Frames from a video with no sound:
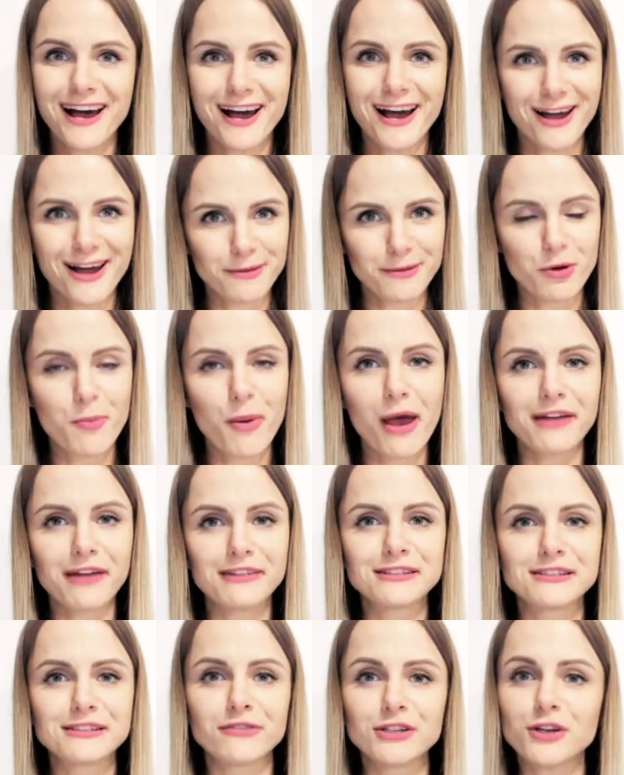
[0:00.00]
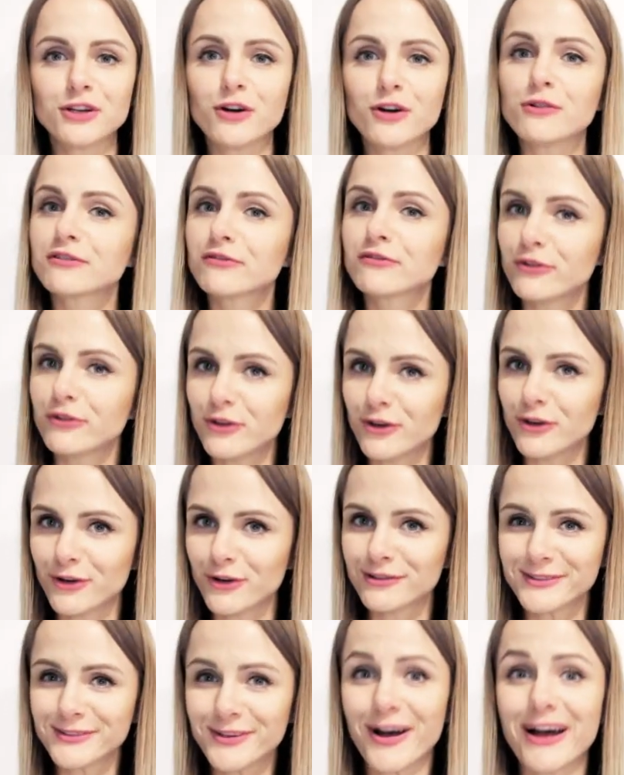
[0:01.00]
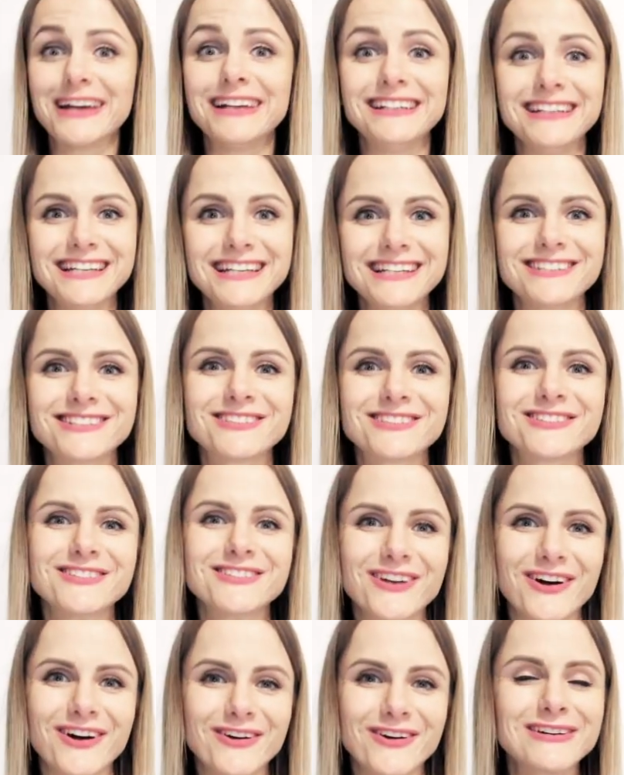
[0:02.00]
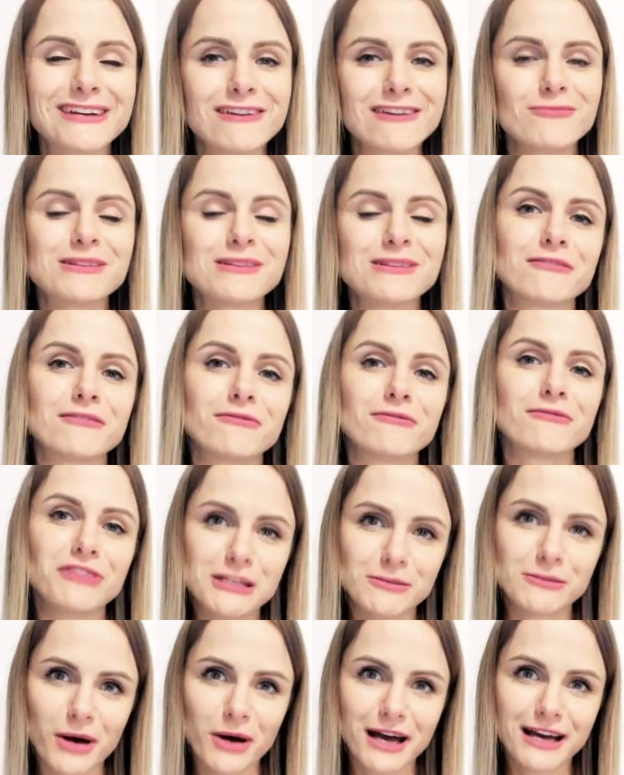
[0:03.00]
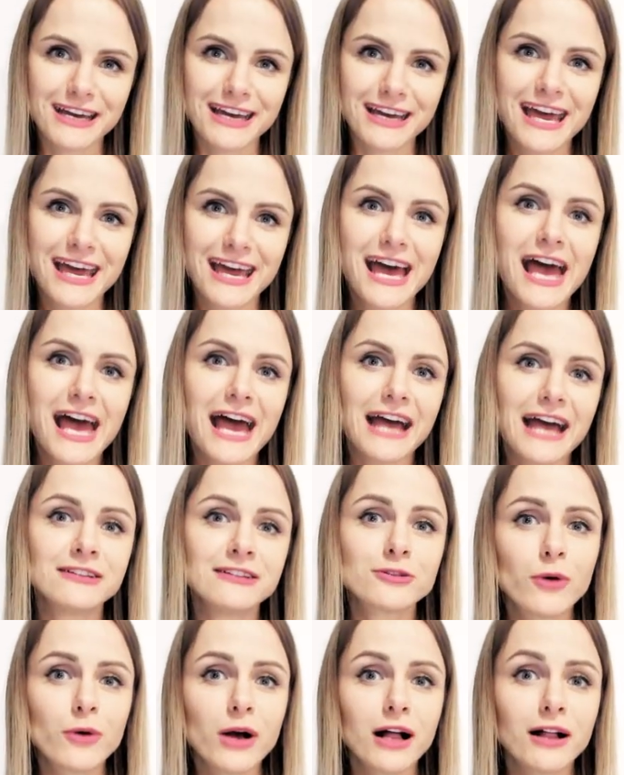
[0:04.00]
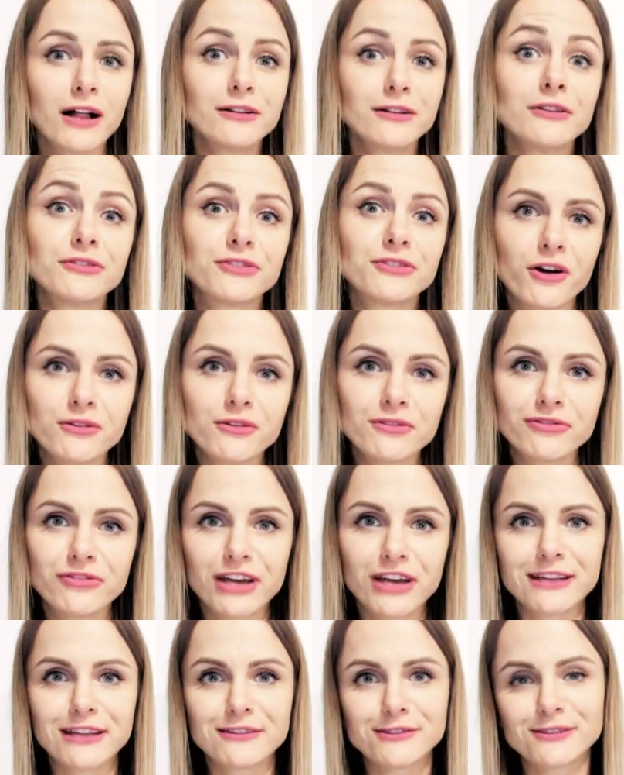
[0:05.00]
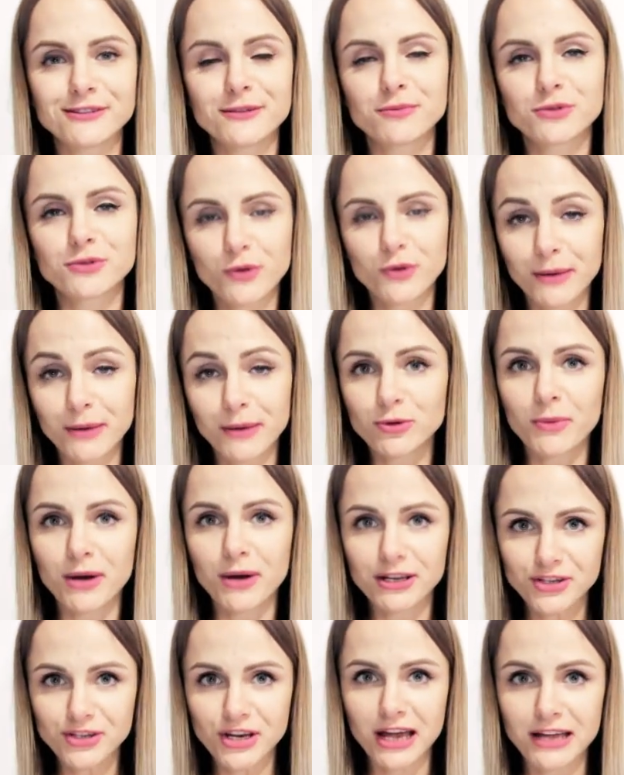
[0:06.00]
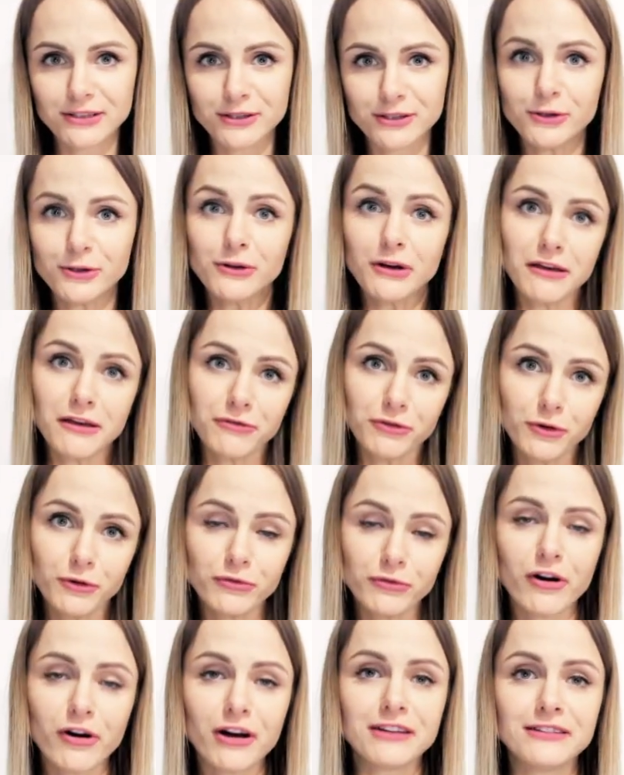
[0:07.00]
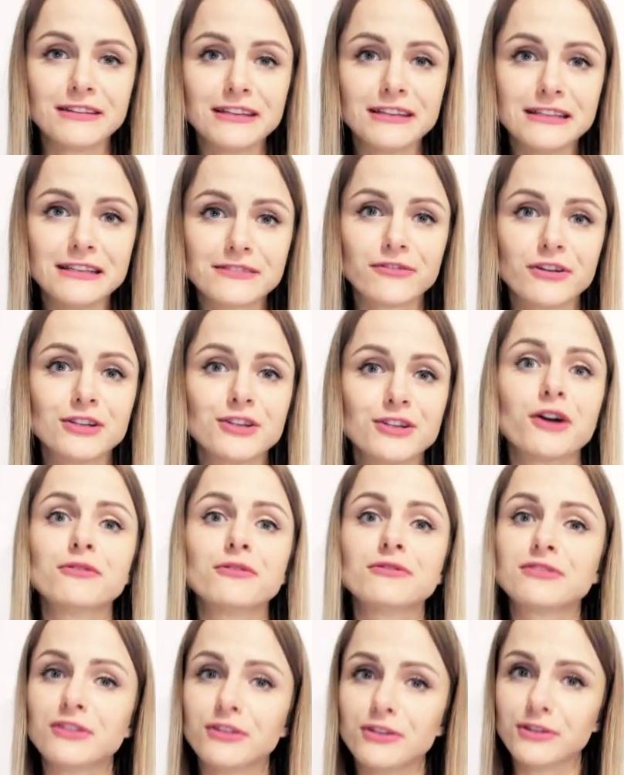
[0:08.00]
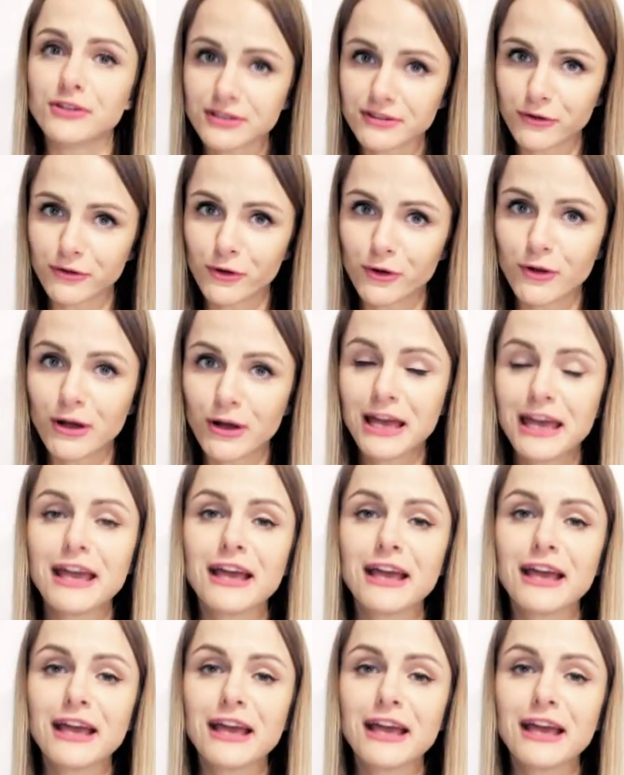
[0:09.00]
I prepare these videos for you, so I need to know. Give me some feedback. And well, don't forget to subscribe to my channel if you find these videos useful.